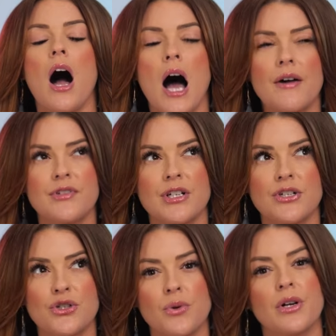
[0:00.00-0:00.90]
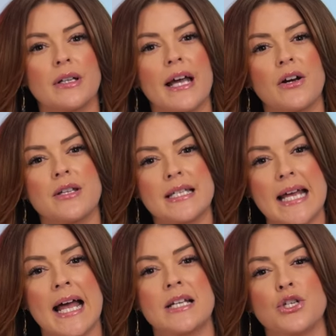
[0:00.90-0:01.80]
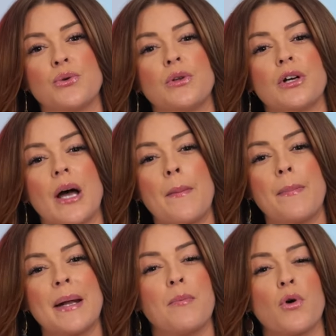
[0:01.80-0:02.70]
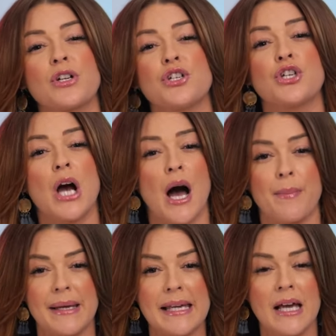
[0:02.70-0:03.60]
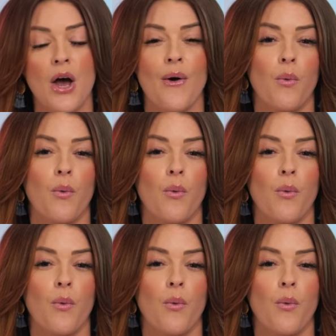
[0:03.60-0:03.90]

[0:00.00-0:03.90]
Often shorter layers tend to look a bit more choppy